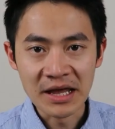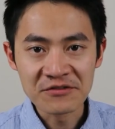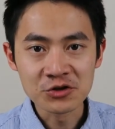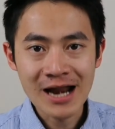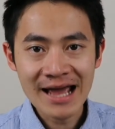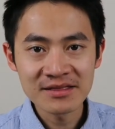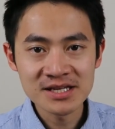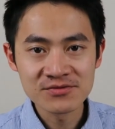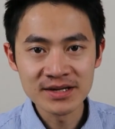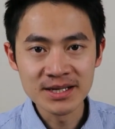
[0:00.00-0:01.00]
If you like
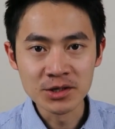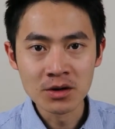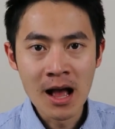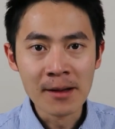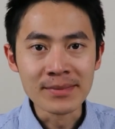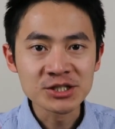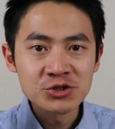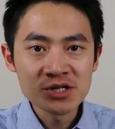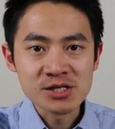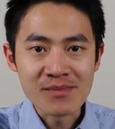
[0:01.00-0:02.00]
this video, make
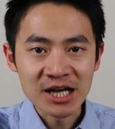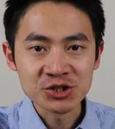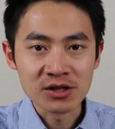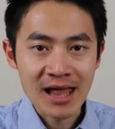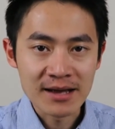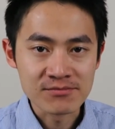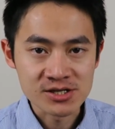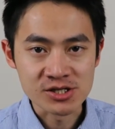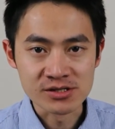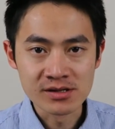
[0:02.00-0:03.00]
sure you smash the like
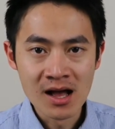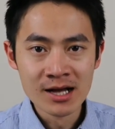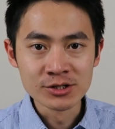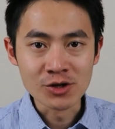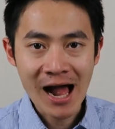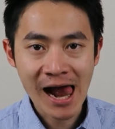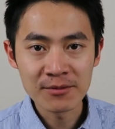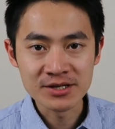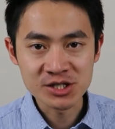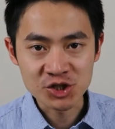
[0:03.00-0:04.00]
button to
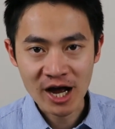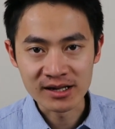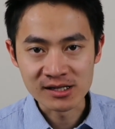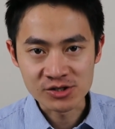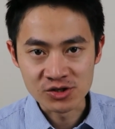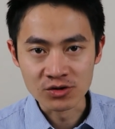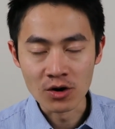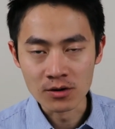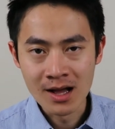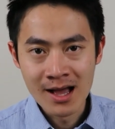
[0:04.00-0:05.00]
help this channel to
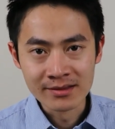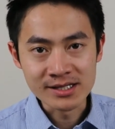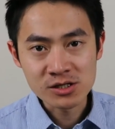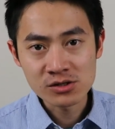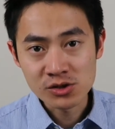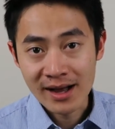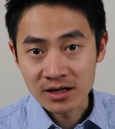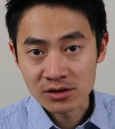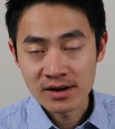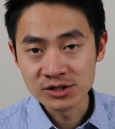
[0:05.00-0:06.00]
grow. This also
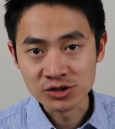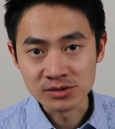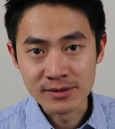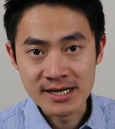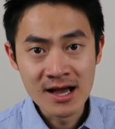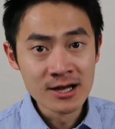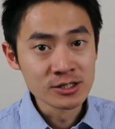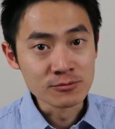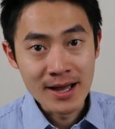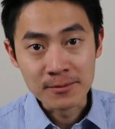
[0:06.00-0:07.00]
encourages me
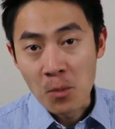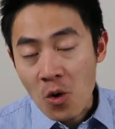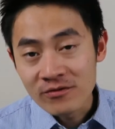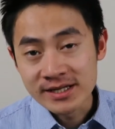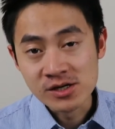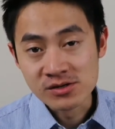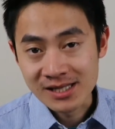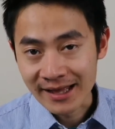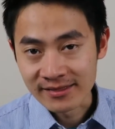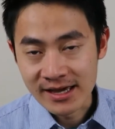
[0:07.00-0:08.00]
to make more
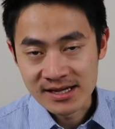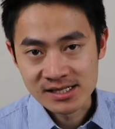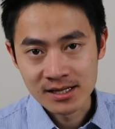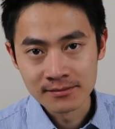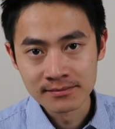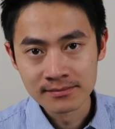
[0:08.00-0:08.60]
videos like this.